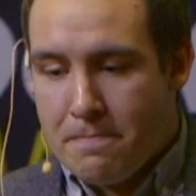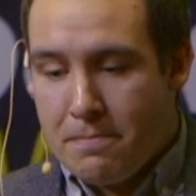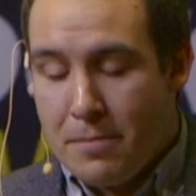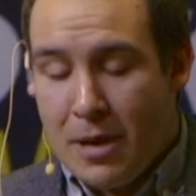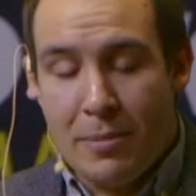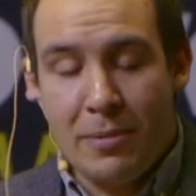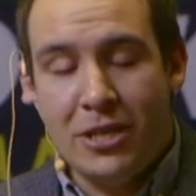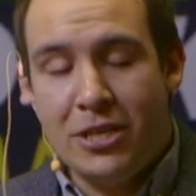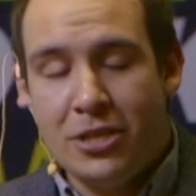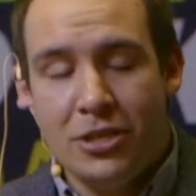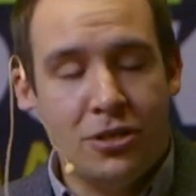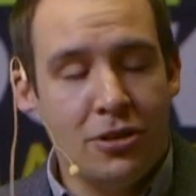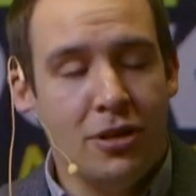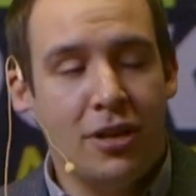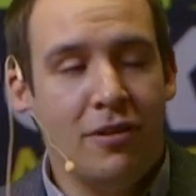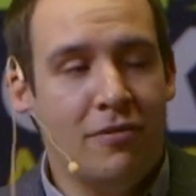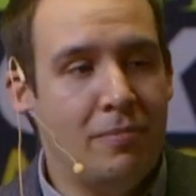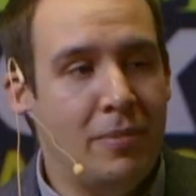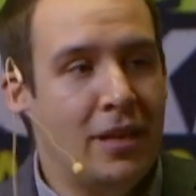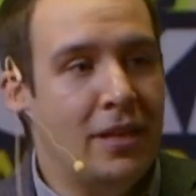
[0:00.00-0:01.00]
maybe she should
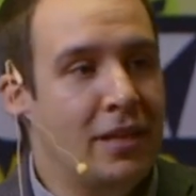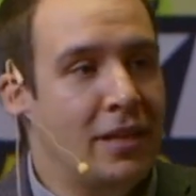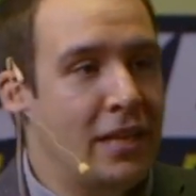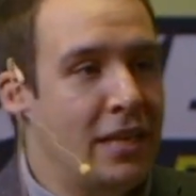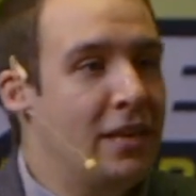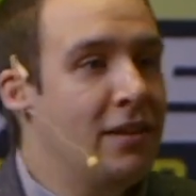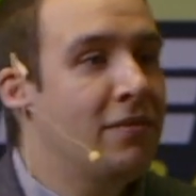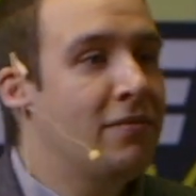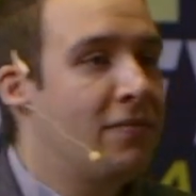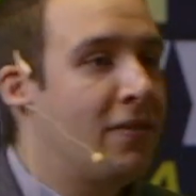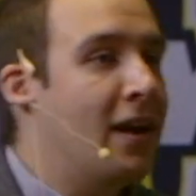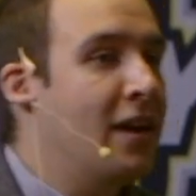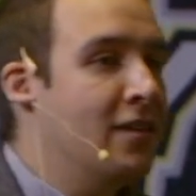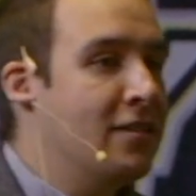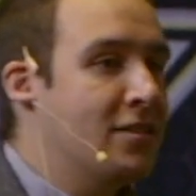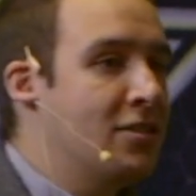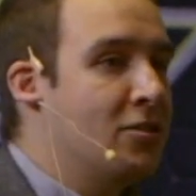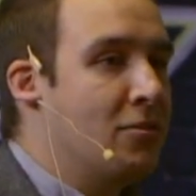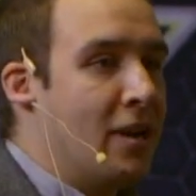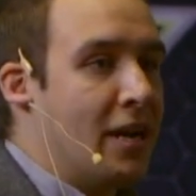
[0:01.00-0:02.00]
have been the
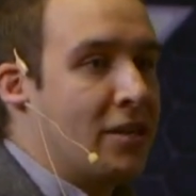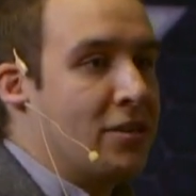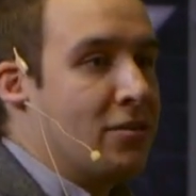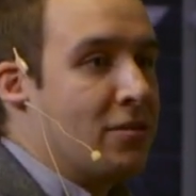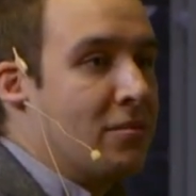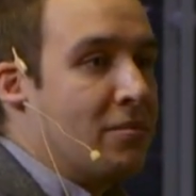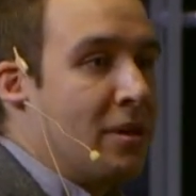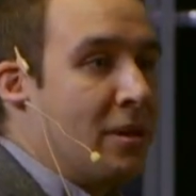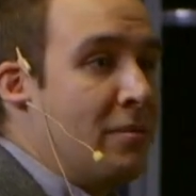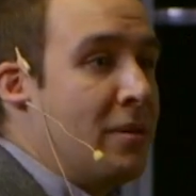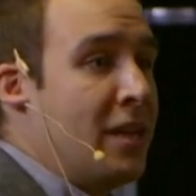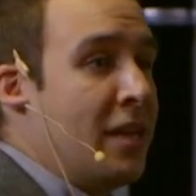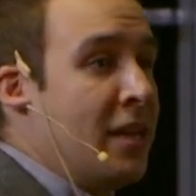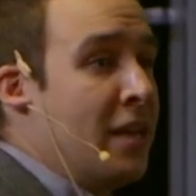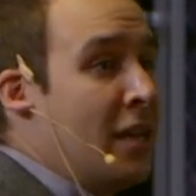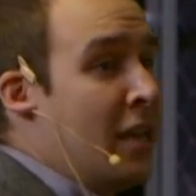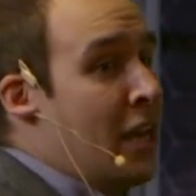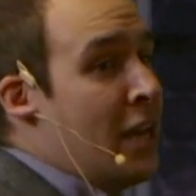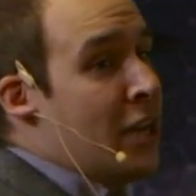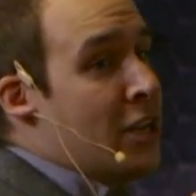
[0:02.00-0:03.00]
finance director. Maybe
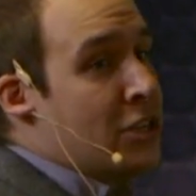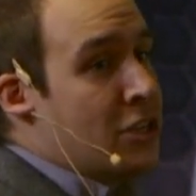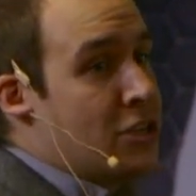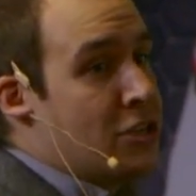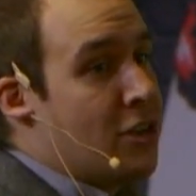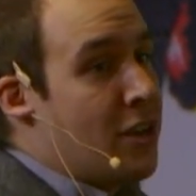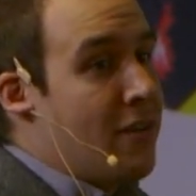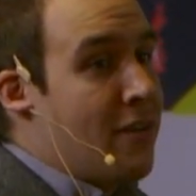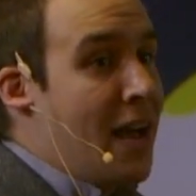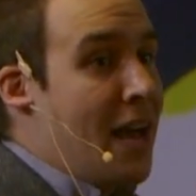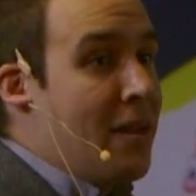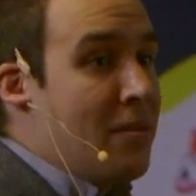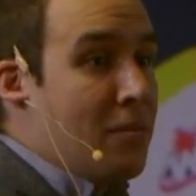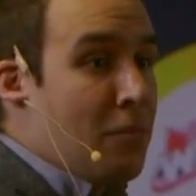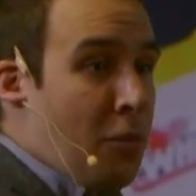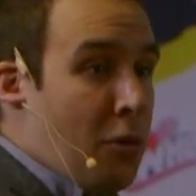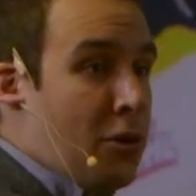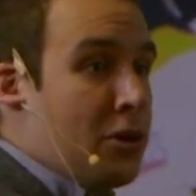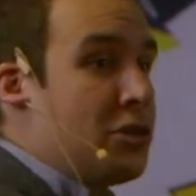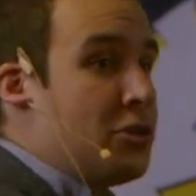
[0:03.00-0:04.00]
she should have had
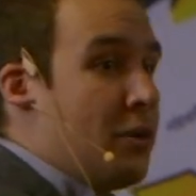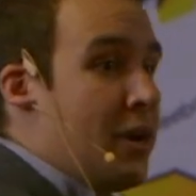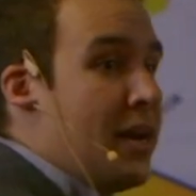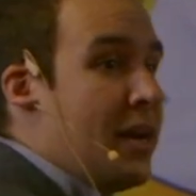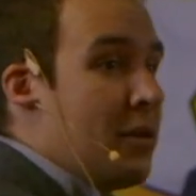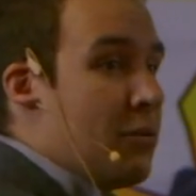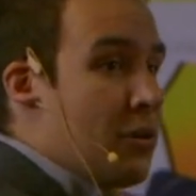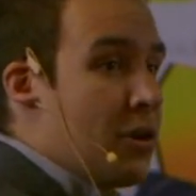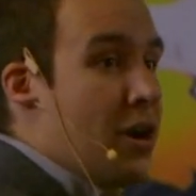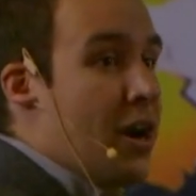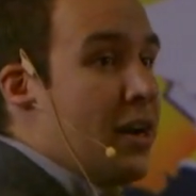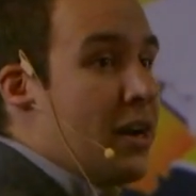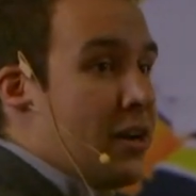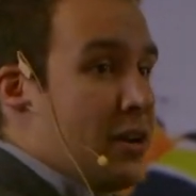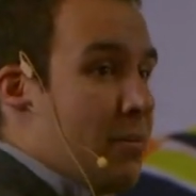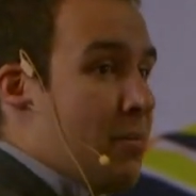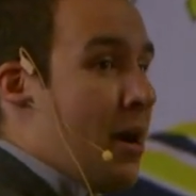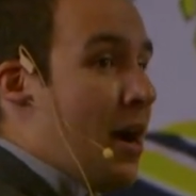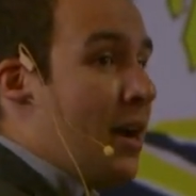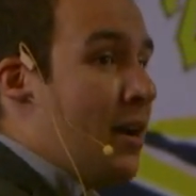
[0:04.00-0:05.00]
more training regarding
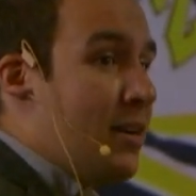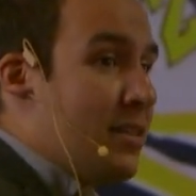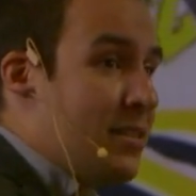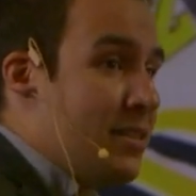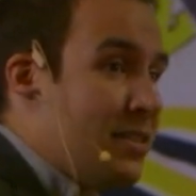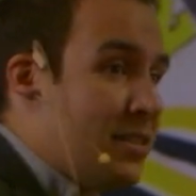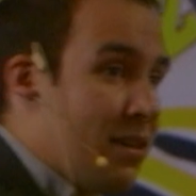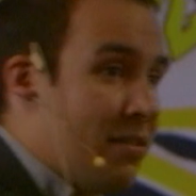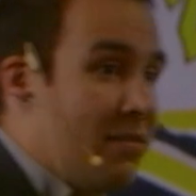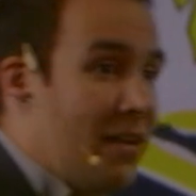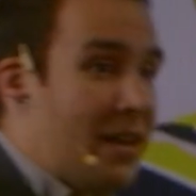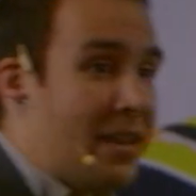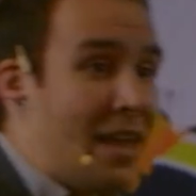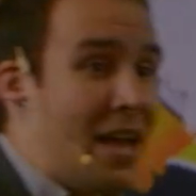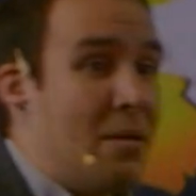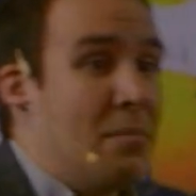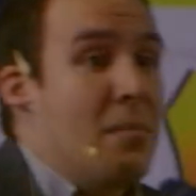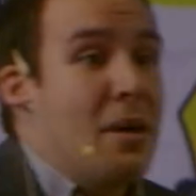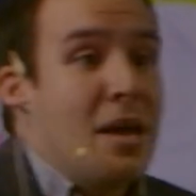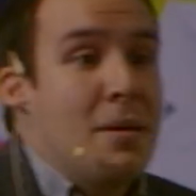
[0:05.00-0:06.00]
the bylaws and stuff like
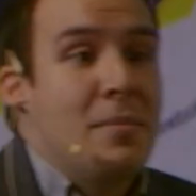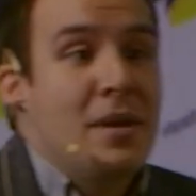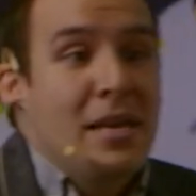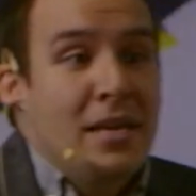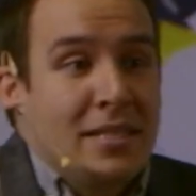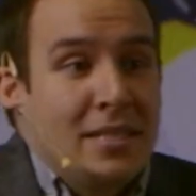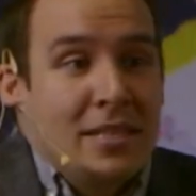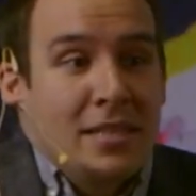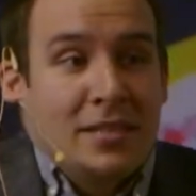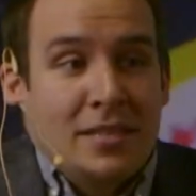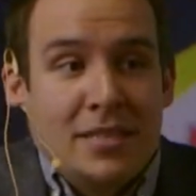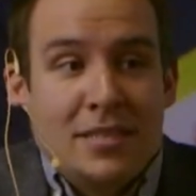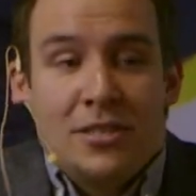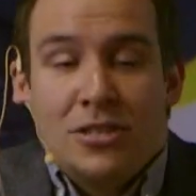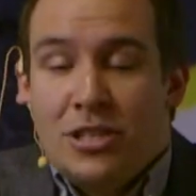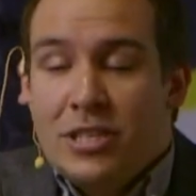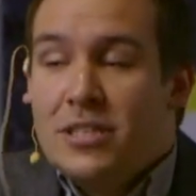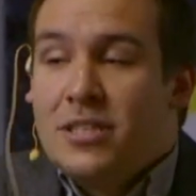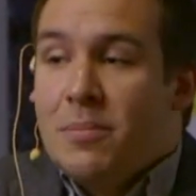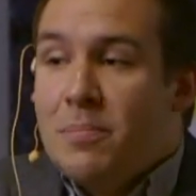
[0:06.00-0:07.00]
that. Maybe since
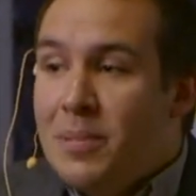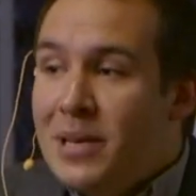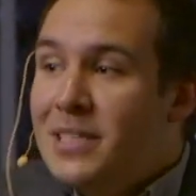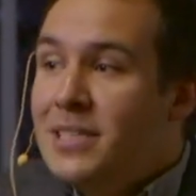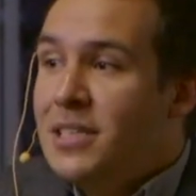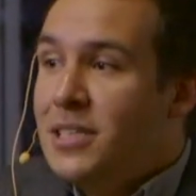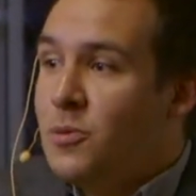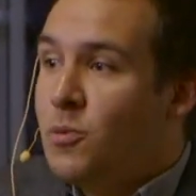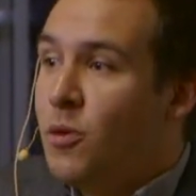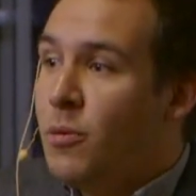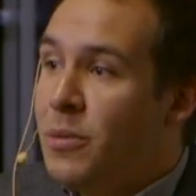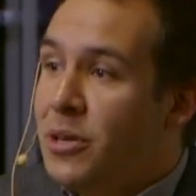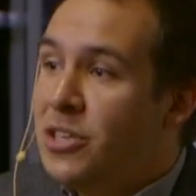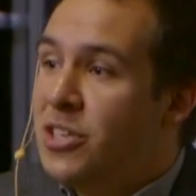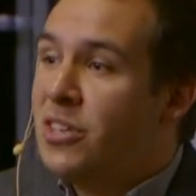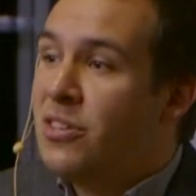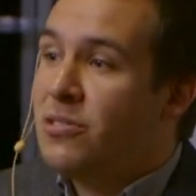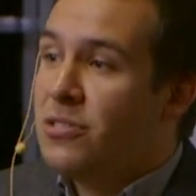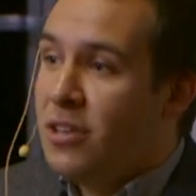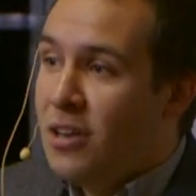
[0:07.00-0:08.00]
she's a businesswoman,
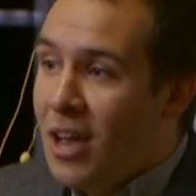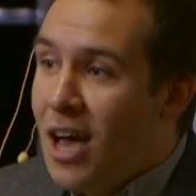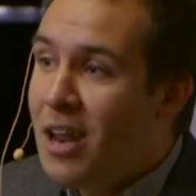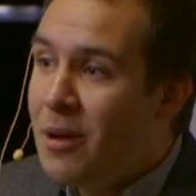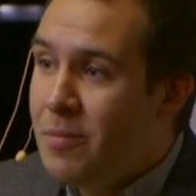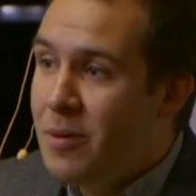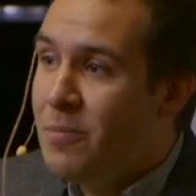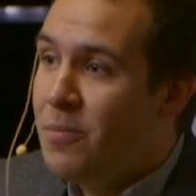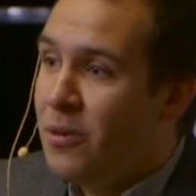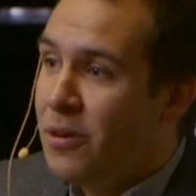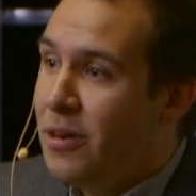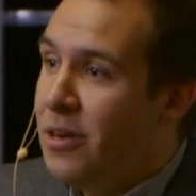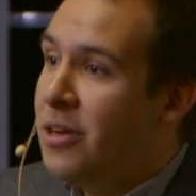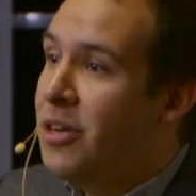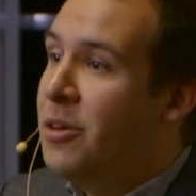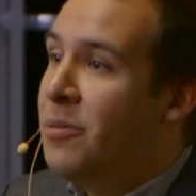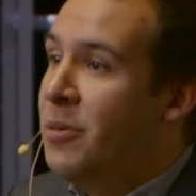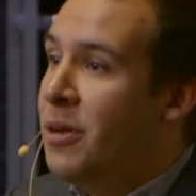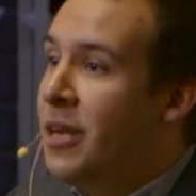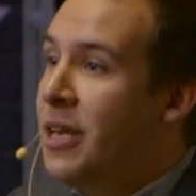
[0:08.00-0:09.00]
she knows a lot of people in the
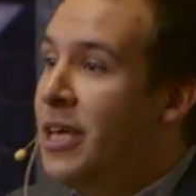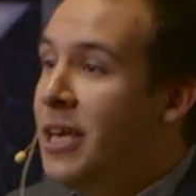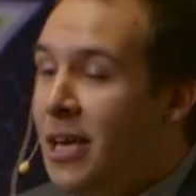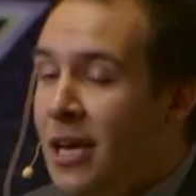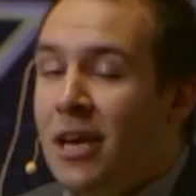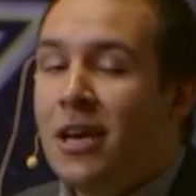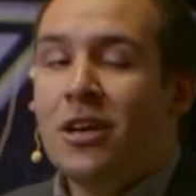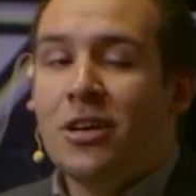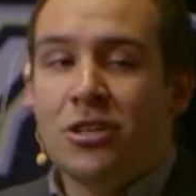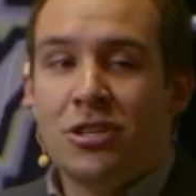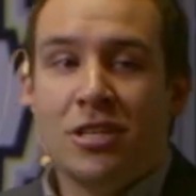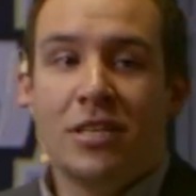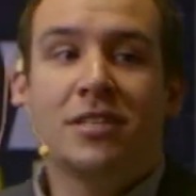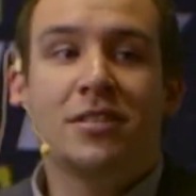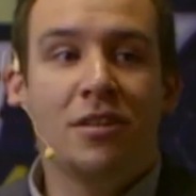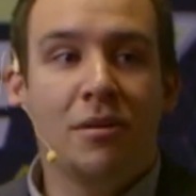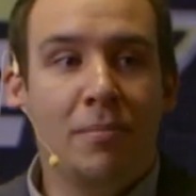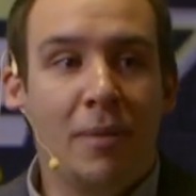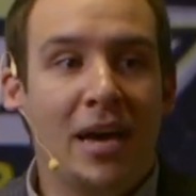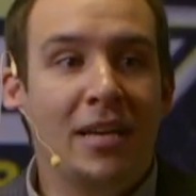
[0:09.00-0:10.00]
community,
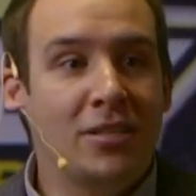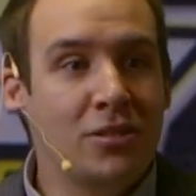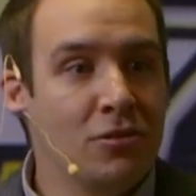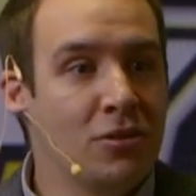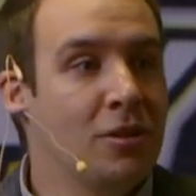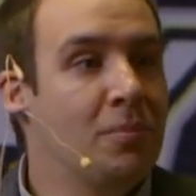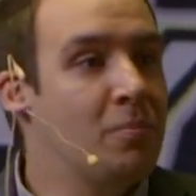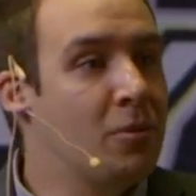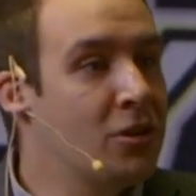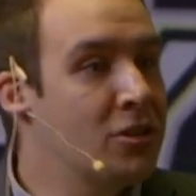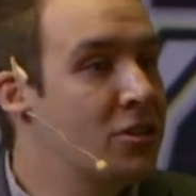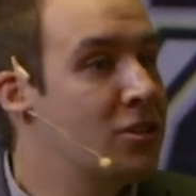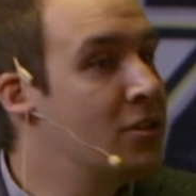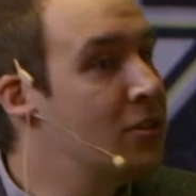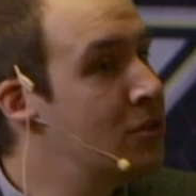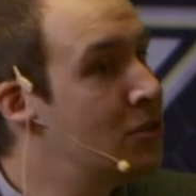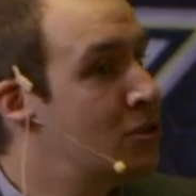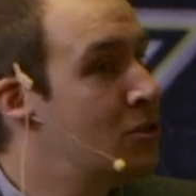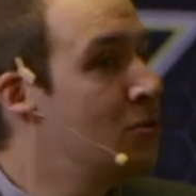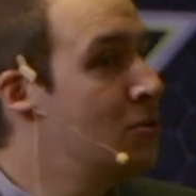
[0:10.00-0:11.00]
she's the best suited
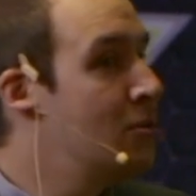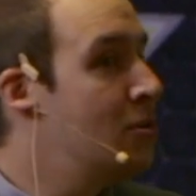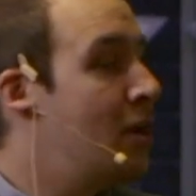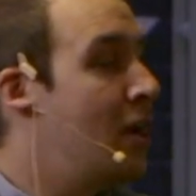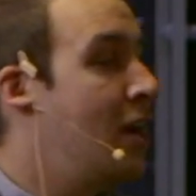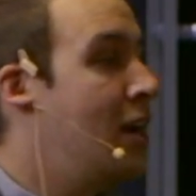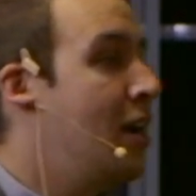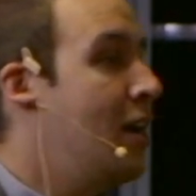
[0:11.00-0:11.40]
person to